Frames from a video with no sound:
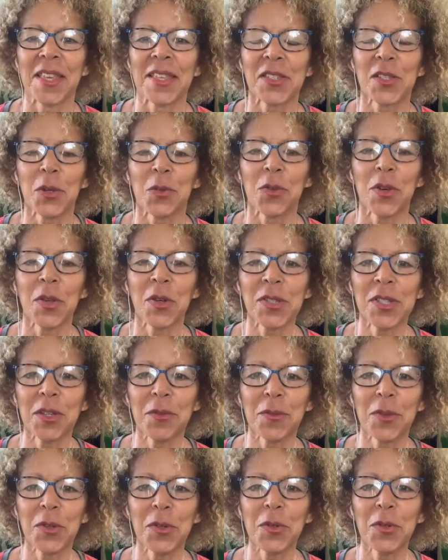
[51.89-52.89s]
So for those
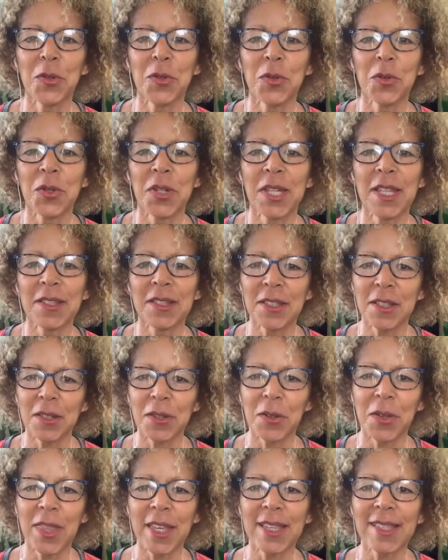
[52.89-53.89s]
of you who need to
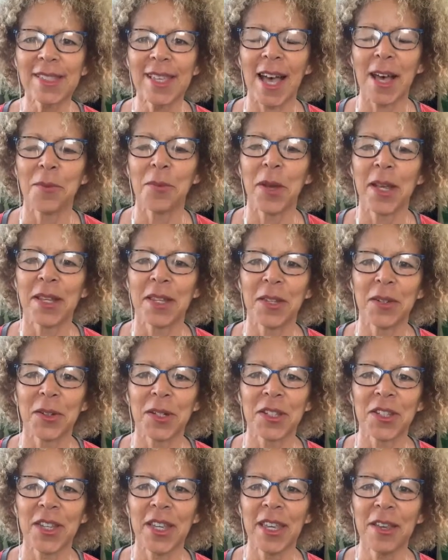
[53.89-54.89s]
know this, I'm Wendy
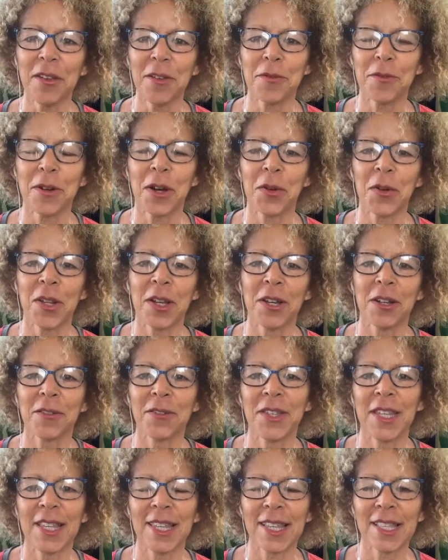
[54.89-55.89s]
Yoching, founder
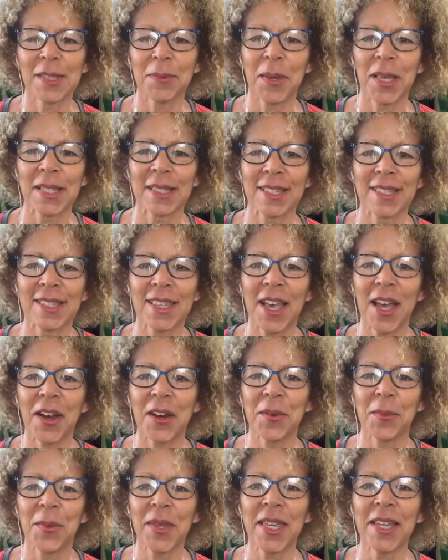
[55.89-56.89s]
of Healing Spaces
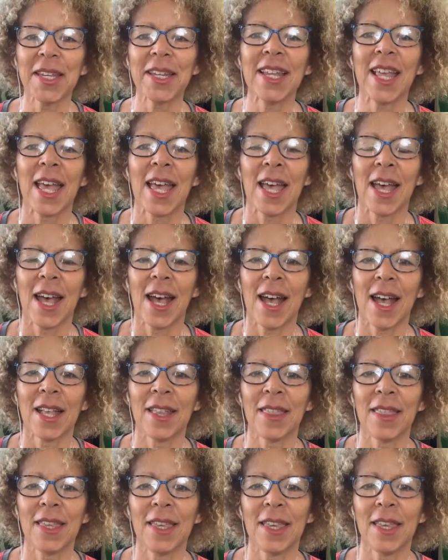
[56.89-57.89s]
Caribbean,
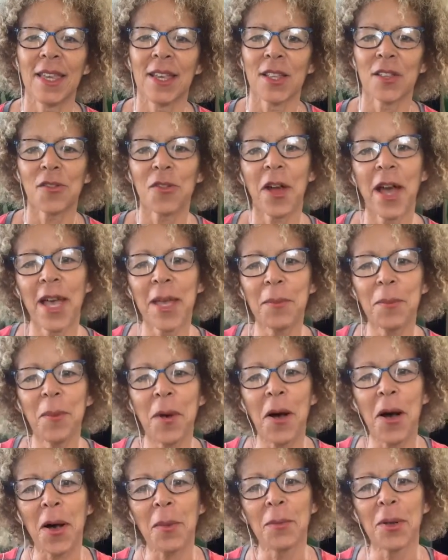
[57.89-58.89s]
and the tribe
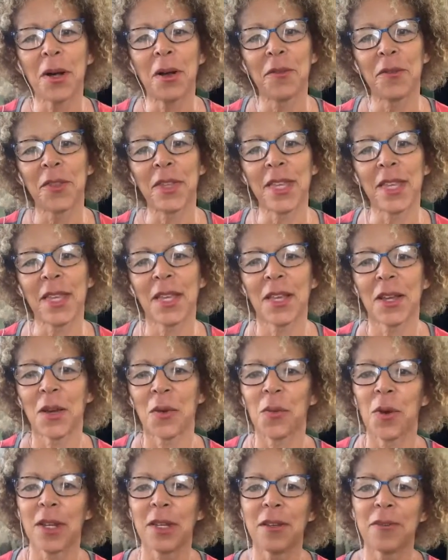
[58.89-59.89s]
mom of the
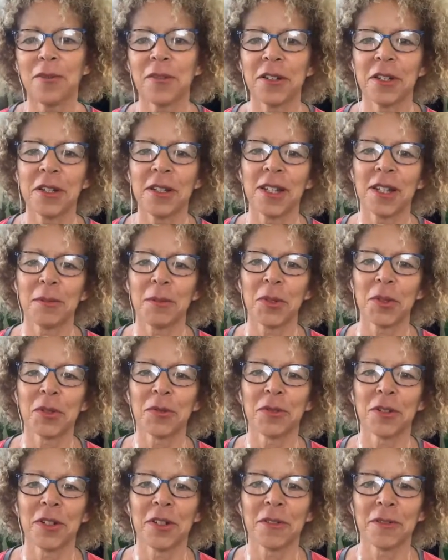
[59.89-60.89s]
wonderful and
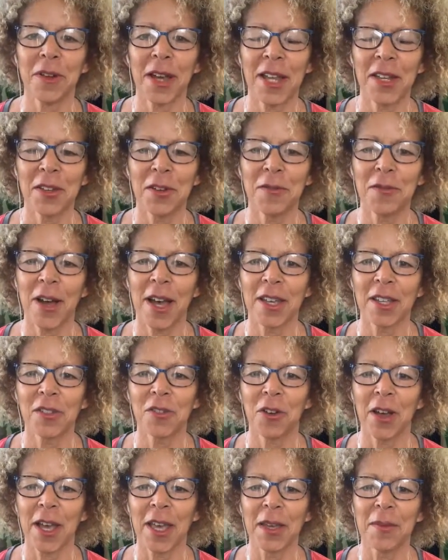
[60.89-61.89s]
beautiful Find Your Fire
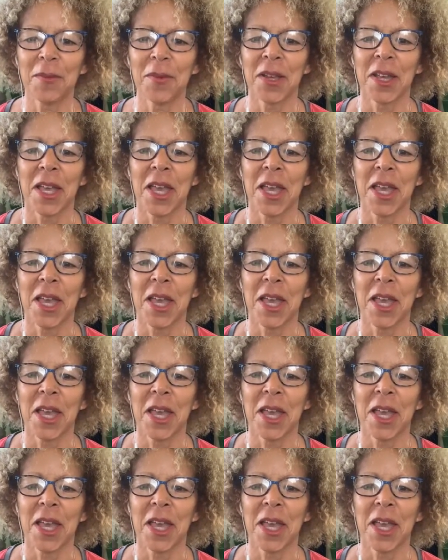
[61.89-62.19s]
tribe.